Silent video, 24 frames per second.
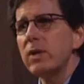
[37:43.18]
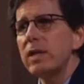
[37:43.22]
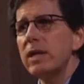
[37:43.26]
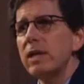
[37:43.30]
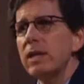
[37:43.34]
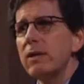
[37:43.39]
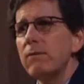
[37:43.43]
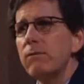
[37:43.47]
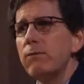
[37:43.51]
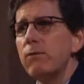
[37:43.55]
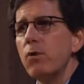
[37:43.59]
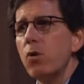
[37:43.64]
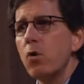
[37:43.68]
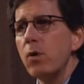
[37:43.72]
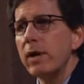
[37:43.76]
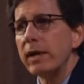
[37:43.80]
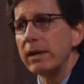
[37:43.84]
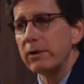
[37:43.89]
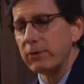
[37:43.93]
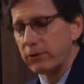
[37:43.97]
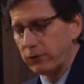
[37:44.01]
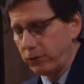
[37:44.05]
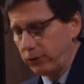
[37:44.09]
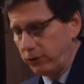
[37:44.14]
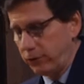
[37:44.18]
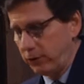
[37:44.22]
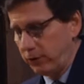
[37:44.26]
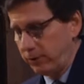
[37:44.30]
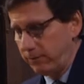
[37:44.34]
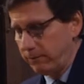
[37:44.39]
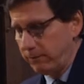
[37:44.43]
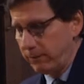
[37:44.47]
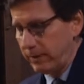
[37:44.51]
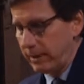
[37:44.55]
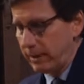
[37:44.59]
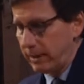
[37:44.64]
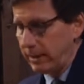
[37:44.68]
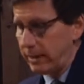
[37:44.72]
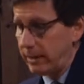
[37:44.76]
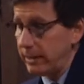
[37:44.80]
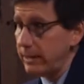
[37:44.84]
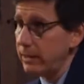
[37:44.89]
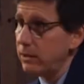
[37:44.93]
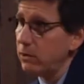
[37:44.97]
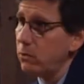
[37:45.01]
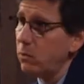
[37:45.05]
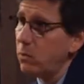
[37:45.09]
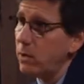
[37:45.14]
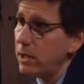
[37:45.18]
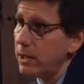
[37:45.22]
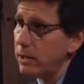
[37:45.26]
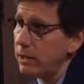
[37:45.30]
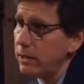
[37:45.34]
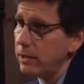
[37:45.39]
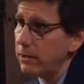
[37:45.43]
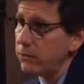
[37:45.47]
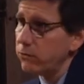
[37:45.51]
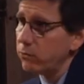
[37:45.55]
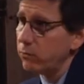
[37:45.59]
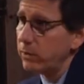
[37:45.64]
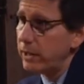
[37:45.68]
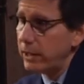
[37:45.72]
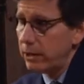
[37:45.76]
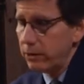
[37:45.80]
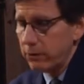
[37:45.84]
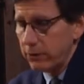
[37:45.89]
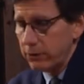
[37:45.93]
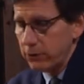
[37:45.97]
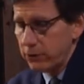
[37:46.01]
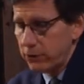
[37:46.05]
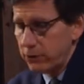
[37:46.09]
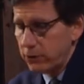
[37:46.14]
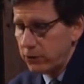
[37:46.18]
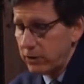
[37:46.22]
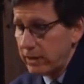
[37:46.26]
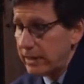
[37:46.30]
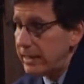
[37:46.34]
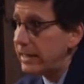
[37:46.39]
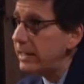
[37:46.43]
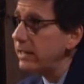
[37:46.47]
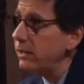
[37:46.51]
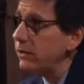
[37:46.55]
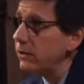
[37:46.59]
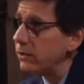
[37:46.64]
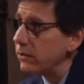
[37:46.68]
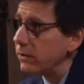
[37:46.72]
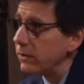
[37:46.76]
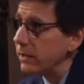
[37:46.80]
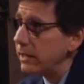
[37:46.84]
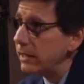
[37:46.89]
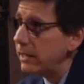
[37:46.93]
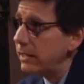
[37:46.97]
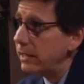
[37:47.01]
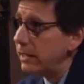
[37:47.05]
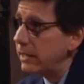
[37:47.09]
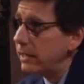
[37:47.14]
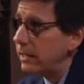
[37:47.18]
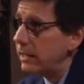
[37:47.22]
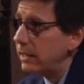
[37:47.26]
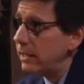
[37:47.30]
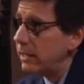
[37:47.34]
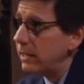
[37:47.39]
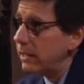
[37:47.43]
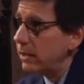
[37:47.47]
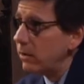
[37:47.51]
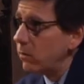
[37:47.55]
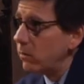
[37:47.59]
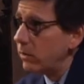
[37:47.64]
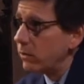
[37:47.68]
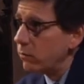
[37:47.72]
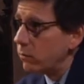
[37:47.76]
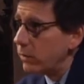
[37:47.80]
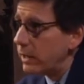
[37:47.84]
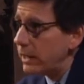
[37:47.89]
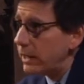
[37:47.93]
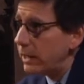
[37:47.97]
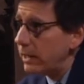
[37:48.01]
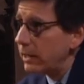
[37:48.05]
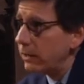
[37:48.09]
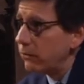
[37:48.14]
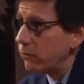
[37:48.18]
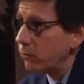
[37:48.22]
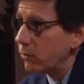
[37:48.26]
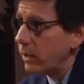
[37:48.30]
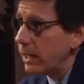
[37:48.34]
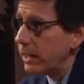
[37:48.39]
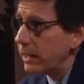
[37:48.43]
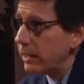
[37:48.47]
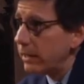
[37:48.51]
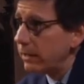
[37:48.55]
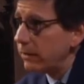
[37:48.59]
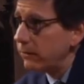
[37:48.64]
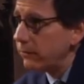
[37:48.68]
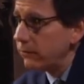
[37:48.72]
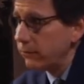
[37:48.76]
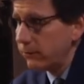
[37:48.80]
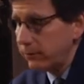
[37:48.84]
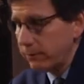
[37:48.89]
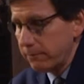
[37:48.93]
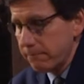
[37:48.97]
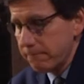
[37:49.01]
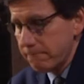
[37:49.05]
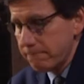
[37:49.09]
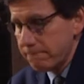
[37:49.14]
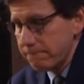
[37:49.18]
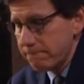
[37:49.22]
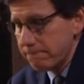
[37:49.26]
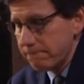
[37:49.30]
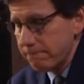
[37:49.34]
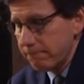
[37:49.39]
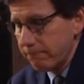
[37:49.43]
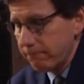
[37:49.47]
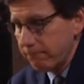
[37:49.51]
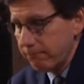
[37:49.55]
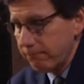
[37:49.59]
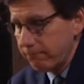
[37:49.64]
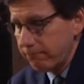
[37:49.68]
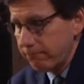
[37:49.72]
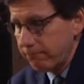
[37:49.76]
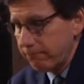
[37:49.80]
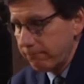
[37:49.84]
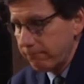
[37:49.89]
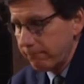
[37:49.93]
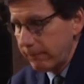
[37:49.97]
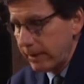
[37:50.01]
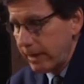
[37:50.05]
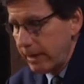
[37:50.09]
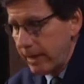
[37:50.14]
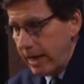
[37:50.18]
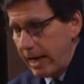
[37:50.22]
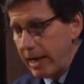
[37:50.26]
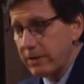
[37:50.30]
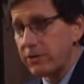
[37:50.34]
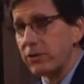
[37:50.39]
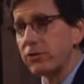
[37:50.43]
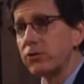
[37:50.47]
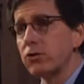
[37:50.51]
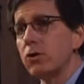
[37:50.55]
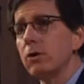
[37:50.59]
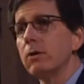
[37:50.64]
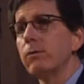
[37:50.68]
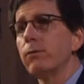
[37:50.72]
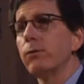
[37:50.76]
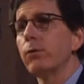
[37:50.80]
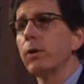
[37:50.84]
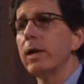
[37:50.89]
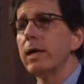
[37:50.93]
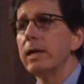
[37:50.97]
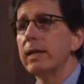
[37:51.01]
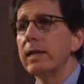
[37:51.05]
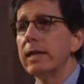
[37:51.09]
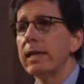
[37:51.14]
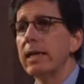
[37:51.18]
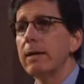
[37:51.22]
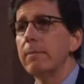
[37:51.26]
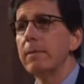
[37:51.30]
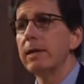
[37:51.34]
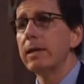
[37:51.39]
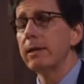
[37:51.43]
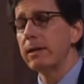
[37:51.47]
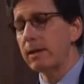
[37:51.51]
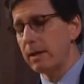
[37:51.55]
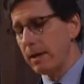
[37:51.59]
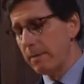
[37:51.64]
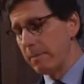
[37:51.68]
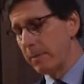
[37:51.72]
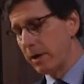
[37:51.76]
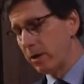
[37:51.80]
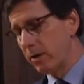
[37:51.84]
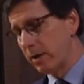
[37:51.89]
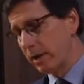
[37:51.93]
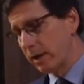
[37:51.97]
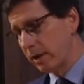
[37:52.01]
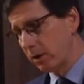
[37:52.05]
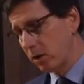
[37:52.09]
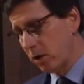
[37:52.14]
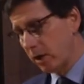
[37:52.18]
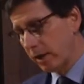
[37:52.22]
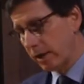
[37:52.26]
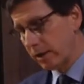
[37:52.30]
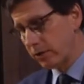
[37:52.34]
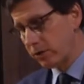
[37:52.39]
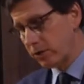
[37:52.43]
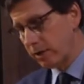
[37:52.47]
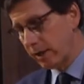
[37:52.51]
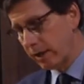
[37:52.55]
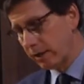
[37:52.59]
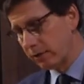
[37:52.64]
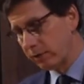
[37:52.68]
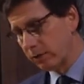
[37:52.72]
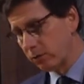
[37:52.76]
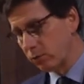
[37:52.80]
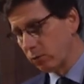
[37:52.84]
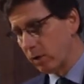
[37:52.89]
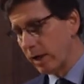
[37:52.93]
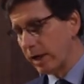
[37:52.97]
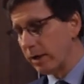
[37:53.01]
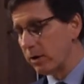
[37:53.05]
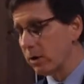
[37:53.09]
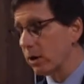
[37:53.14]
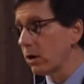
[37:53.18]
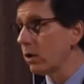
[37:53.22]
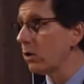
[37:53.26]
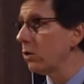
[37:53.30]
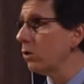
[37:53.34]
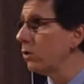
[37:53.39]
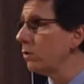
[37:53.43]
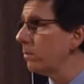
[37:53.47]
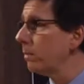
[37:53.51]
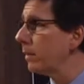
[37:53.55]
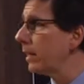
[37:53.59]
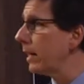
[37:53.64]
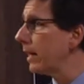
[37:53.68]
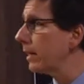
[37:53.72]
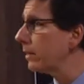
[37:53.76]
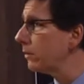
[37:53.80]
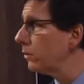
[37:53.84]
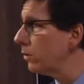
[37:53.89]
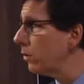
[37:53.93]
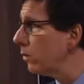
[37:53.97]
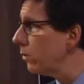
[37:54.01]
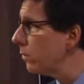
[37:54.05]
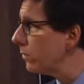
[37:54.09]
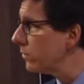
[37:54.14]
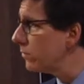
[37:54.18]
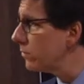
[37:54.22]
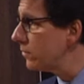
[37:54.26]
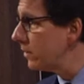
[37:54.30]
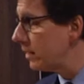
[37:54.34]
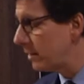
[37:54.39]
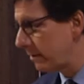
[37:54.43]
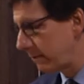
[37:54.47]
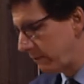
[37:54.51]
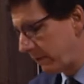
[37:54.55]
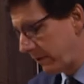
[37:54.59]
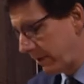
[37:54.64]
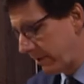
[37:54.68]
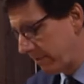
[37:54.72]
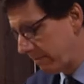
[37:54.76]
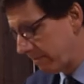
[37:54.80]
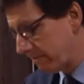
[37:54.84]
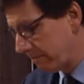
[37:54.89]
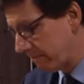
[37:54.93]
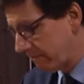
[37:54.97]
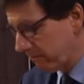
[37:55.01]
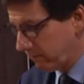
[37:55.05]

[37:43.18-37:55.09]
within a voice that Khalil wanted his readers to hear when reading his writings. As his good friend, the eminent American architect and writer Claude Bragdon, said of him,